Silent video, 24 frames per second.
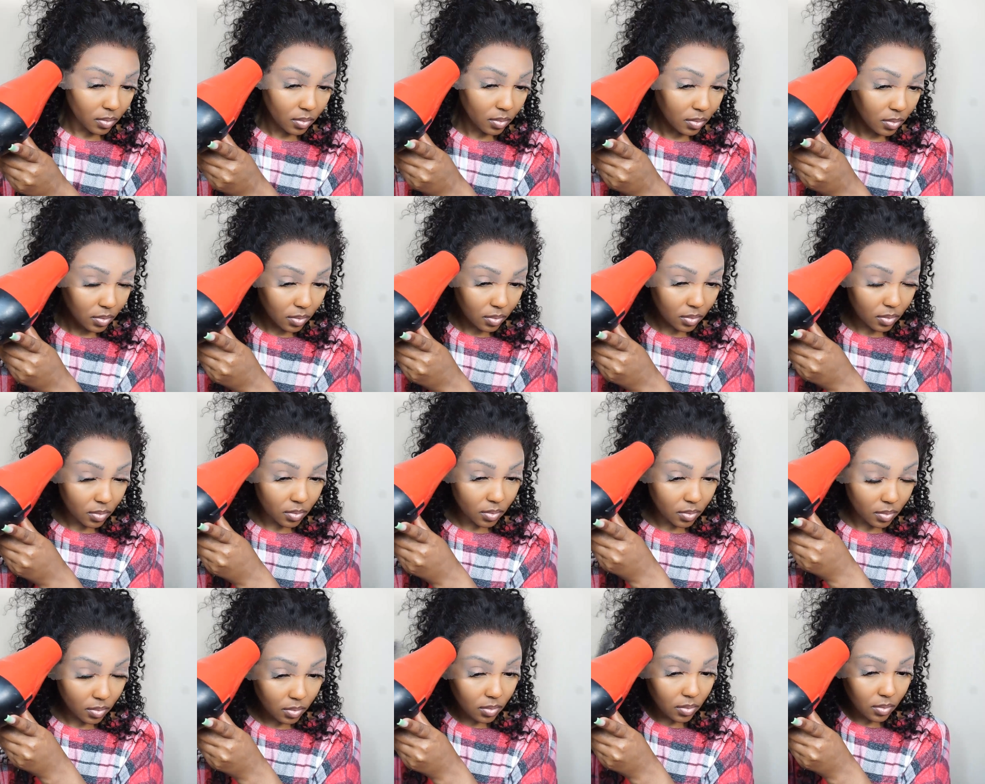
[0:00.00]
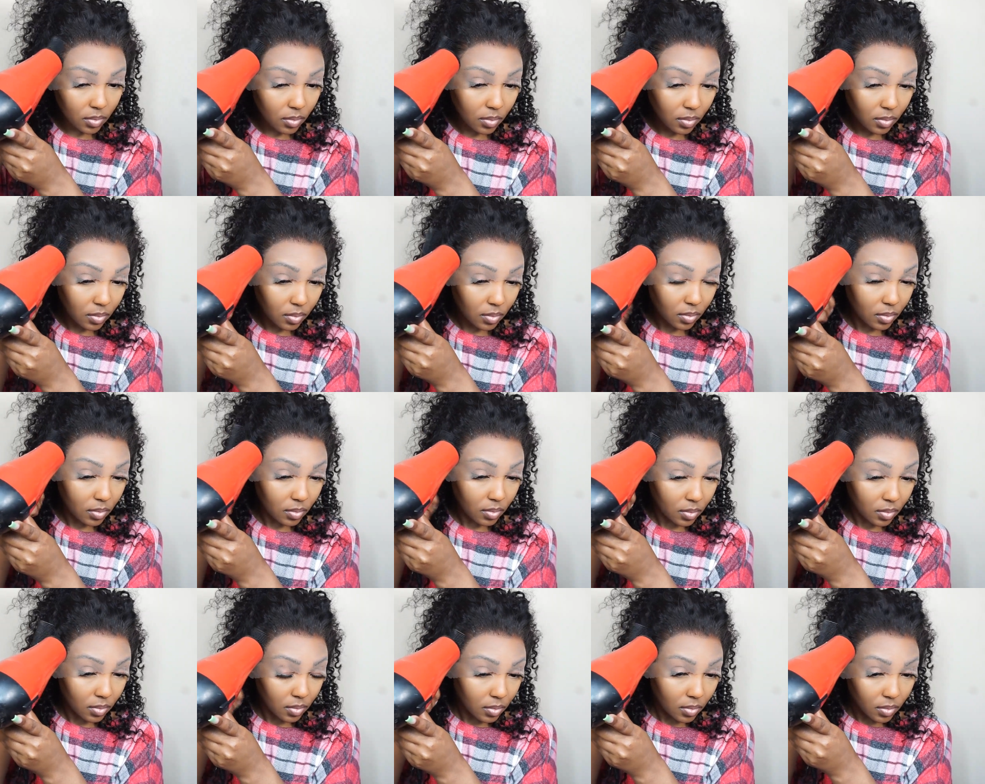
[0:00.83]

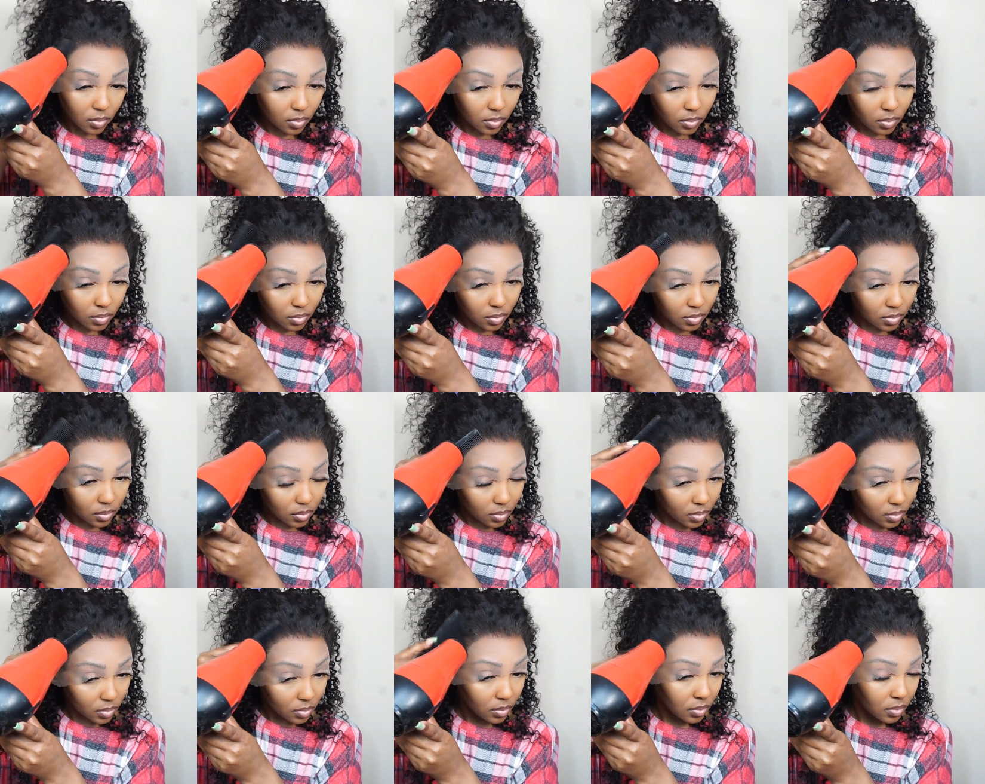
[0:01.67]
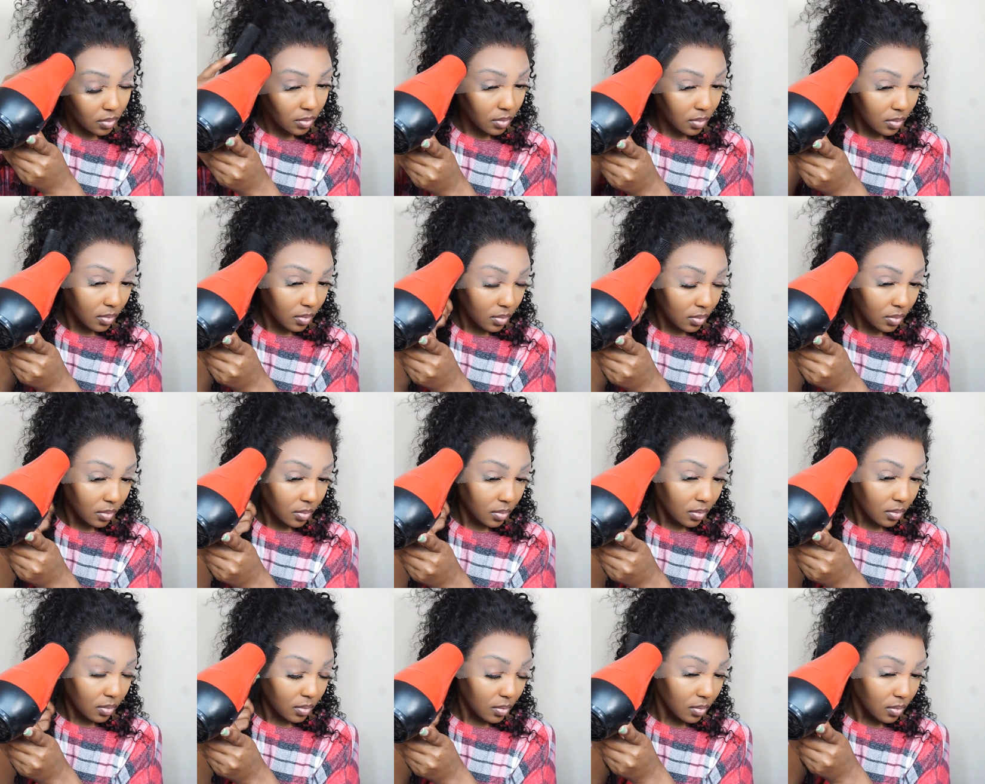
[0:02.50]

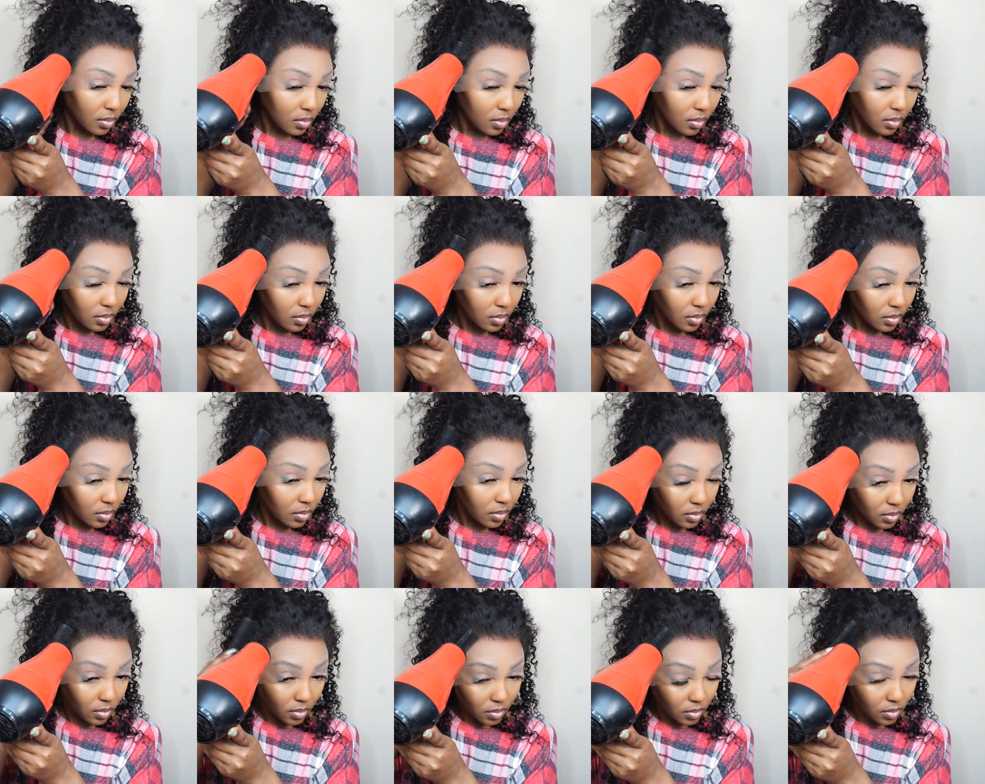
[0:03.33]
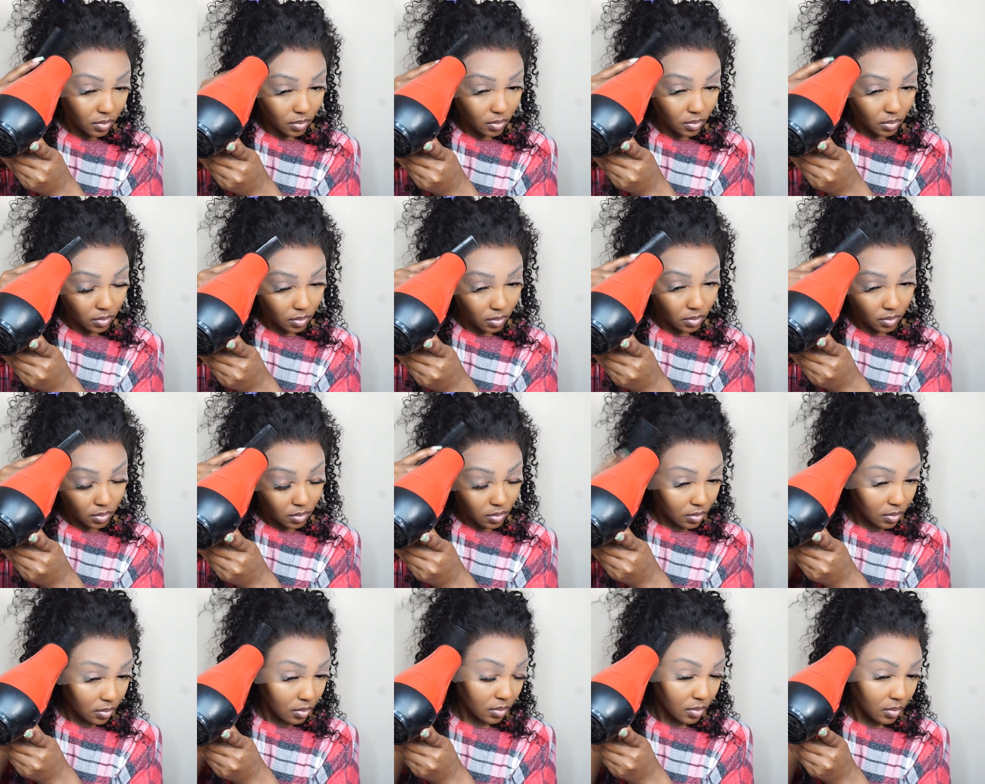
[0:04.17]

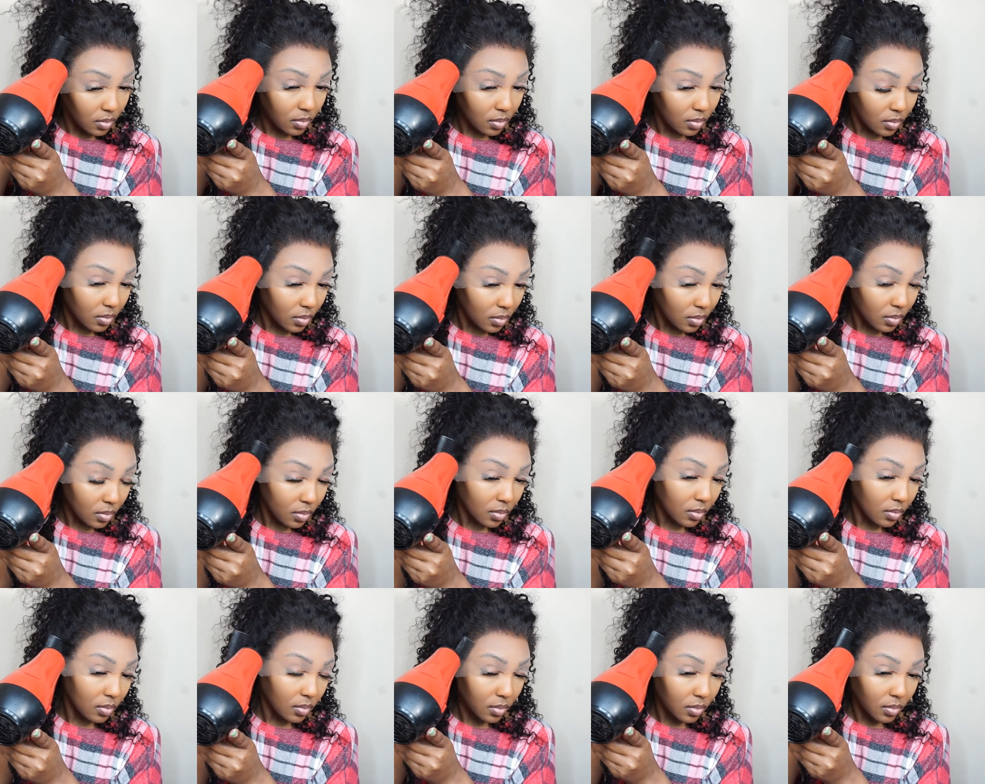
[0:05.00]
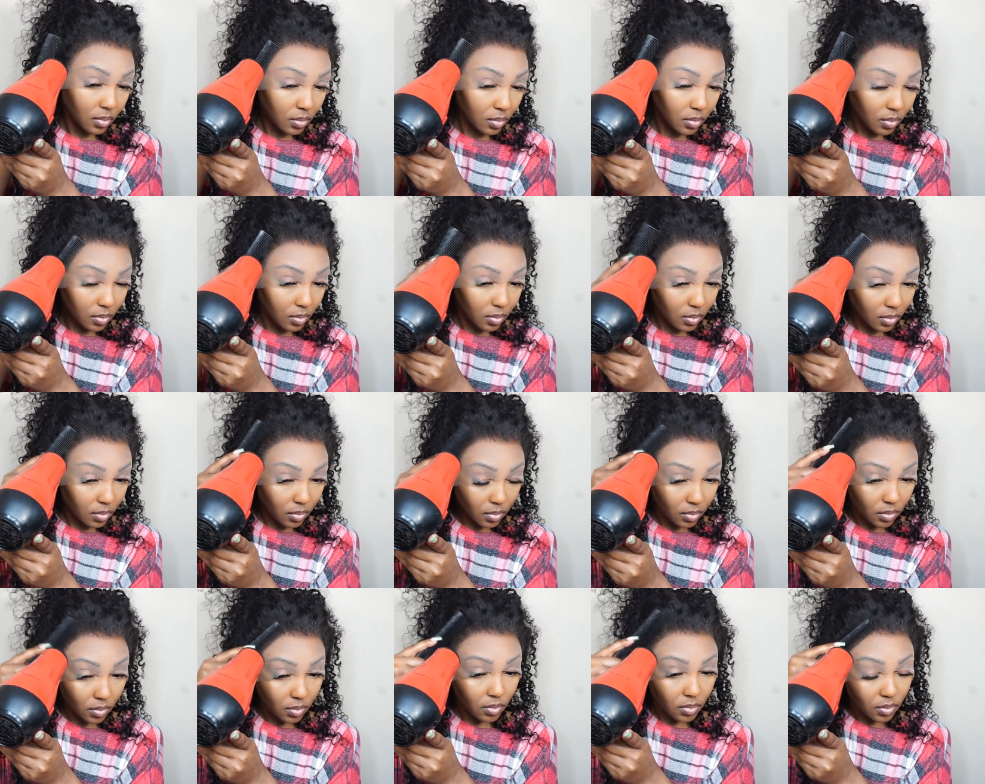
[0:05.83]

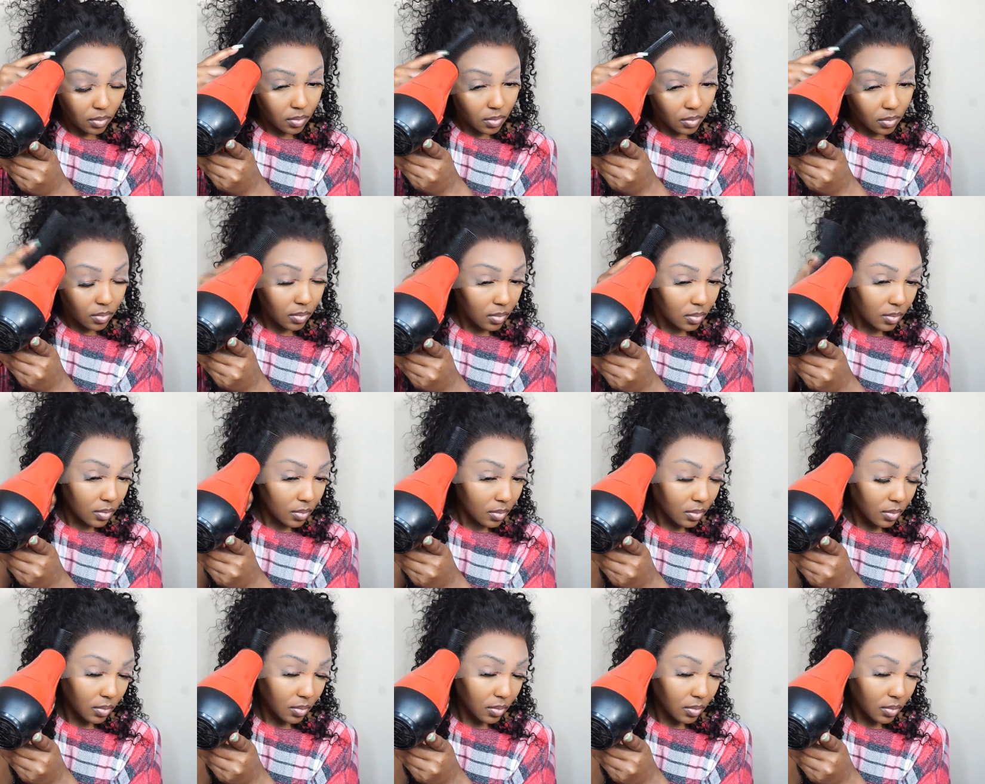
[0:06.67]
Nothing is said.